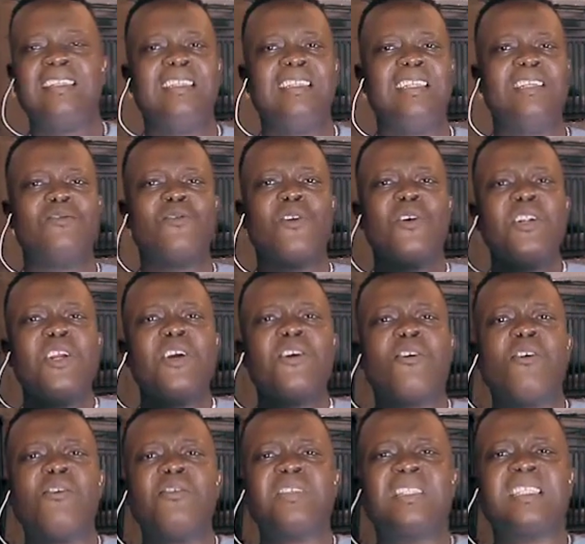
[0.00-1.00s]
The running
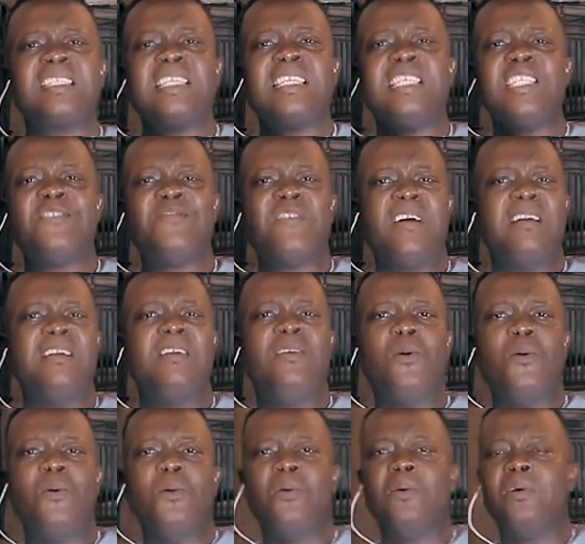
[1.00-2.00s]
cost is very
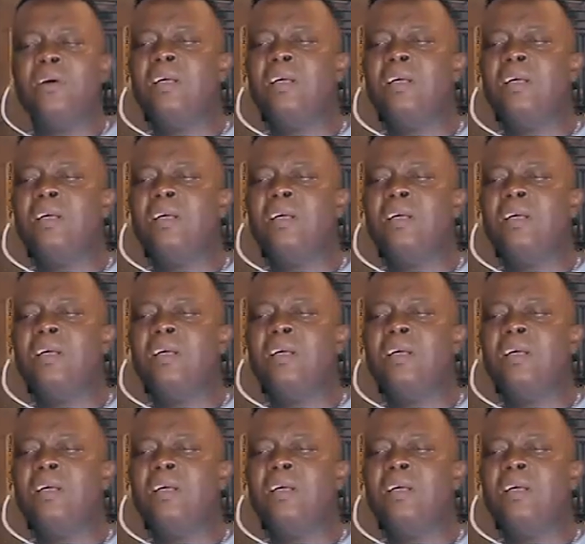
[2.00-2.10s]
low.